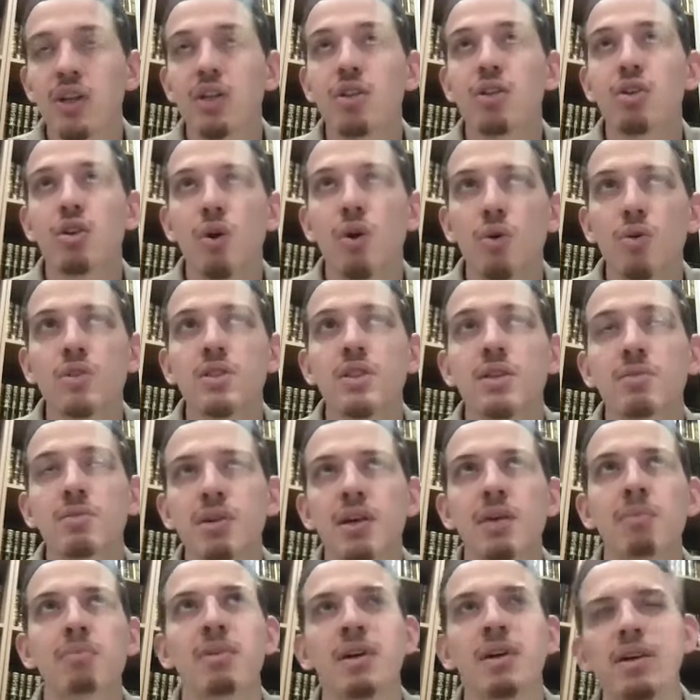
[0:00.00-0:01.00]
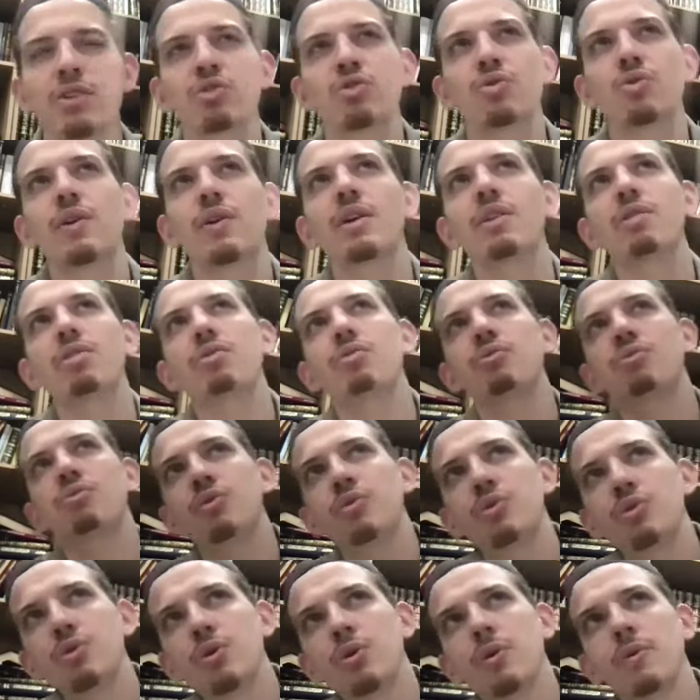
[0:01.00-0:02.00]
known to be obligatory
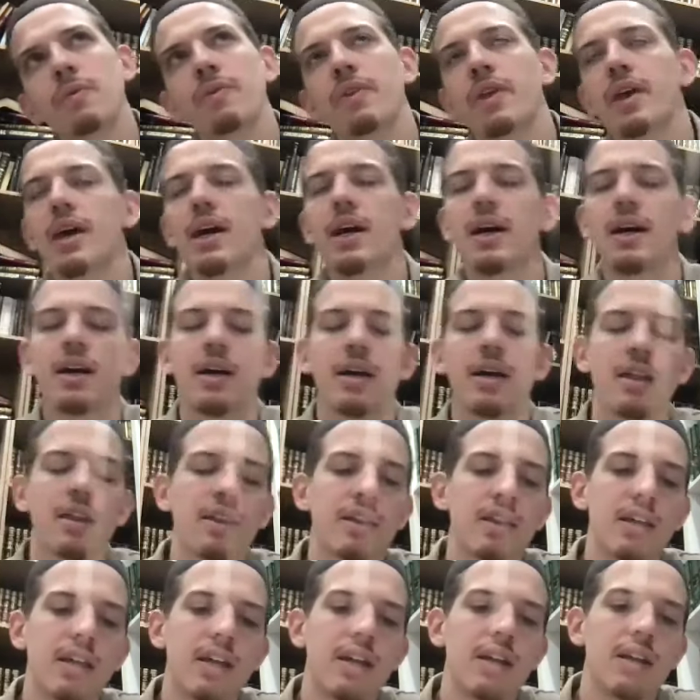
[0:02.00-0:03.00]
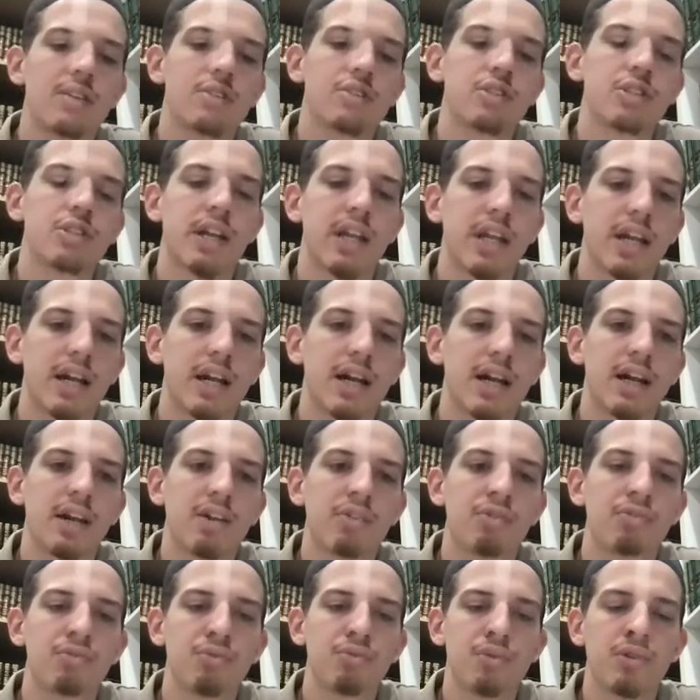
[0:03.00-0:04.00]
through the
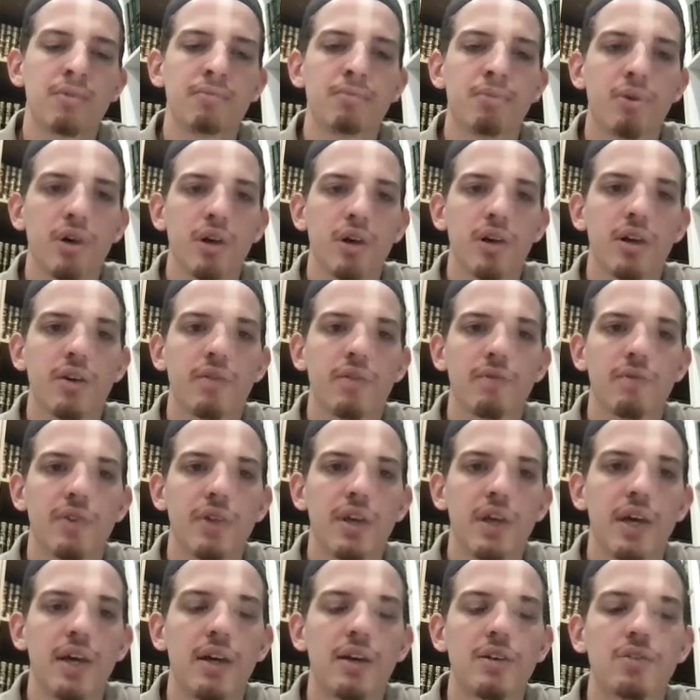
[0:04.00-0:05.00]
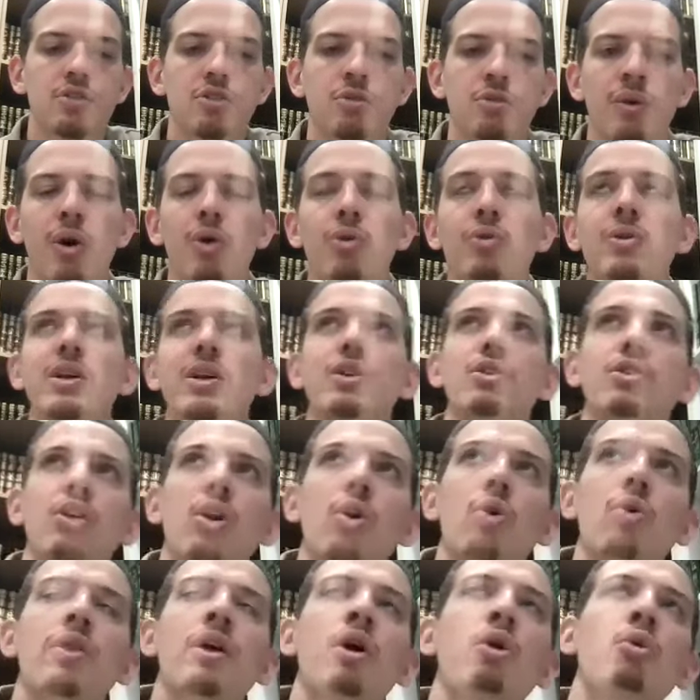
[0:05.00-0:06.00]
Sharia, through the book. So we only
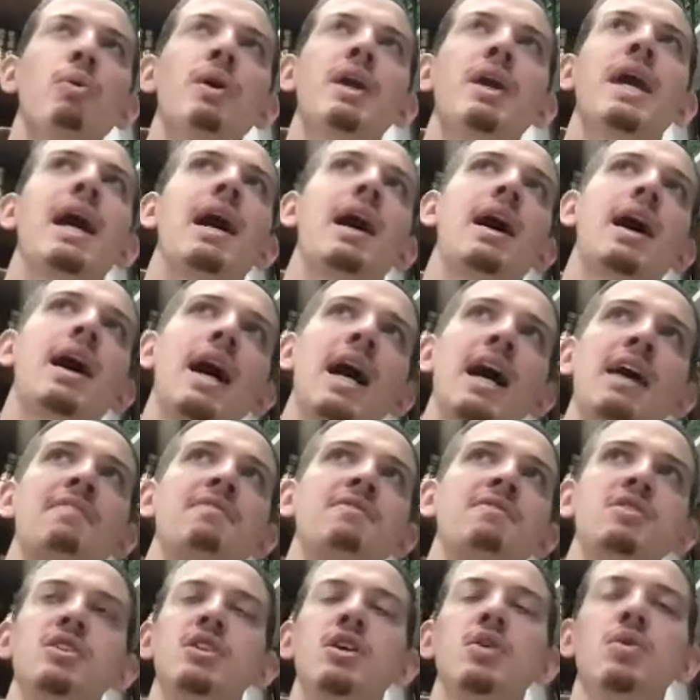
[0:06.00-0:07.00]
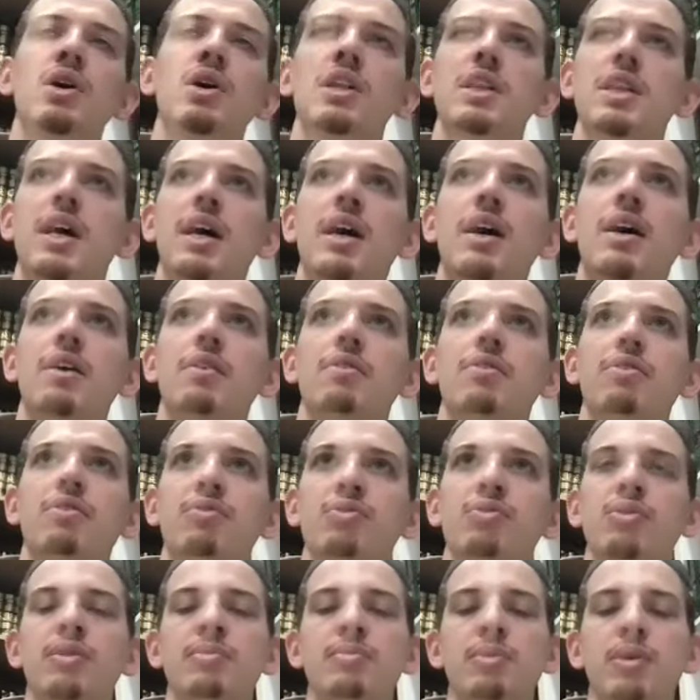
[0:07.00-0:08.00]
know that we have to know Allah
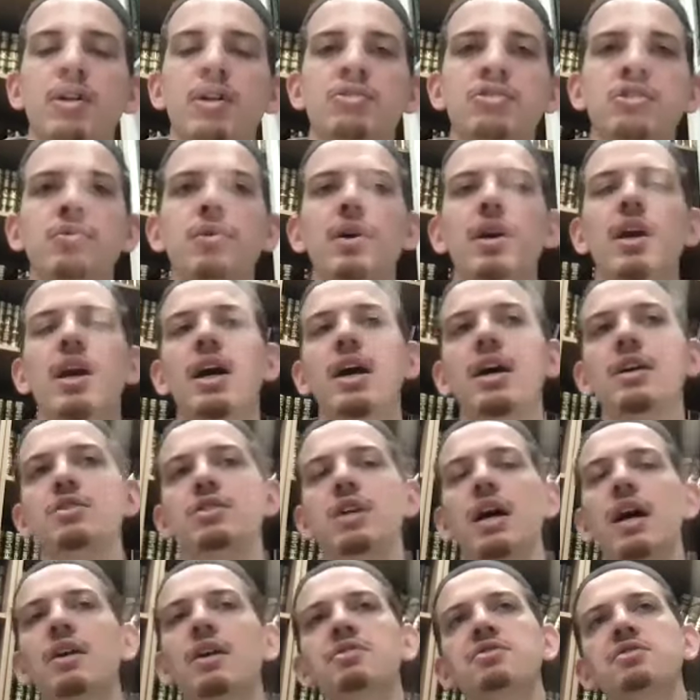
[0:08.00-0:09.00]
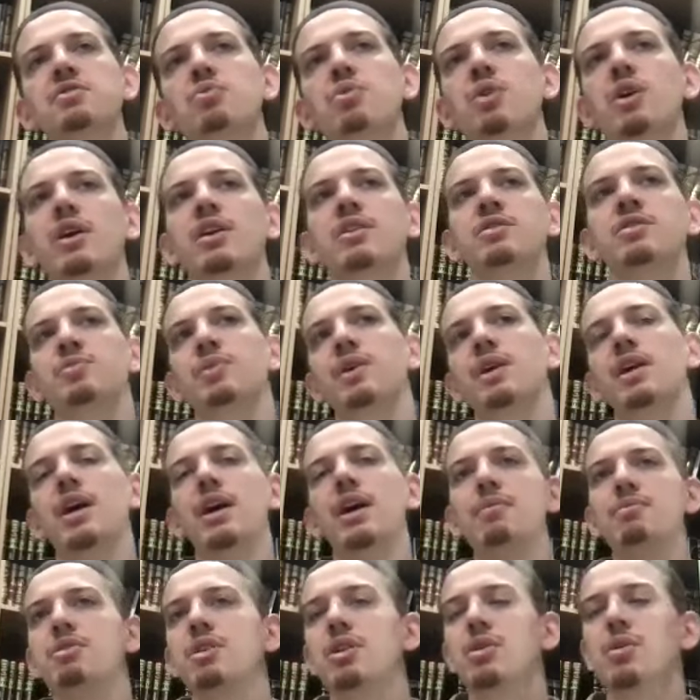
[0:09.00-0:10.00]
through the book. So how does it work? Is we
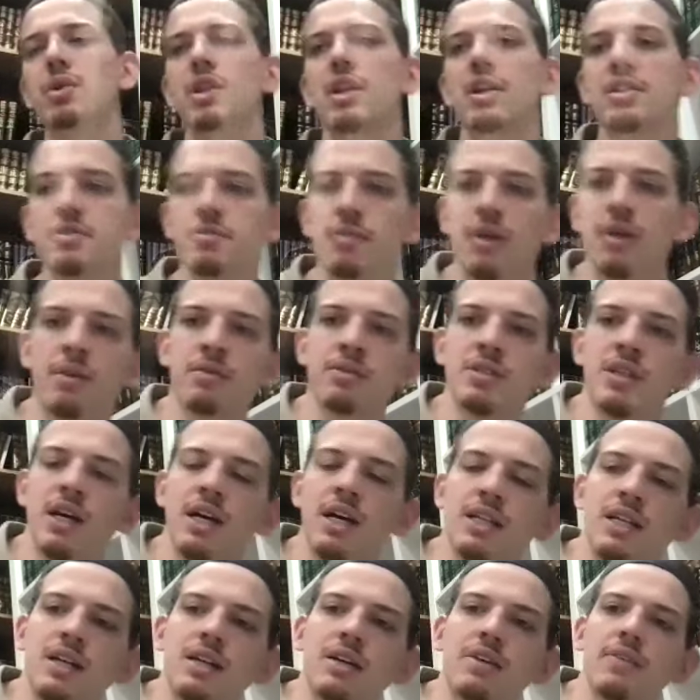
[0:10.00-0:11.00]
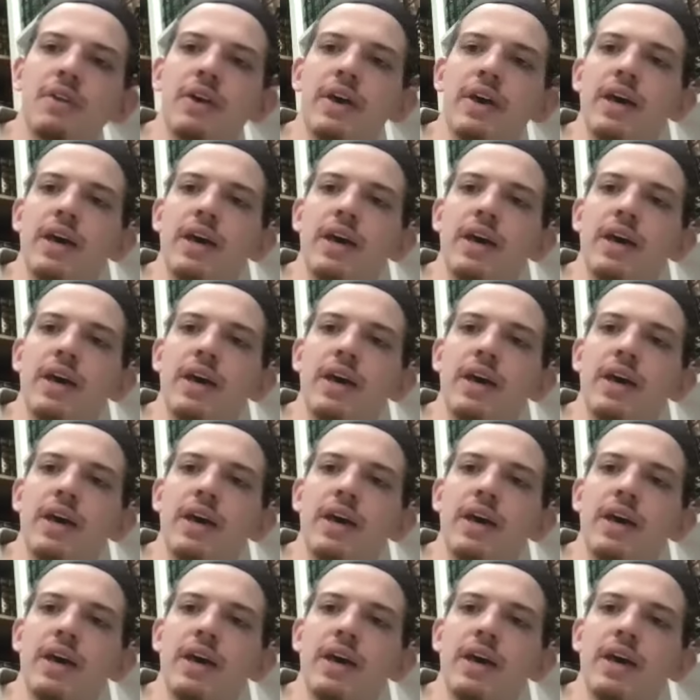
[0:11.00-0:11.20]
come to know Allah subhanahu wa ta'ala,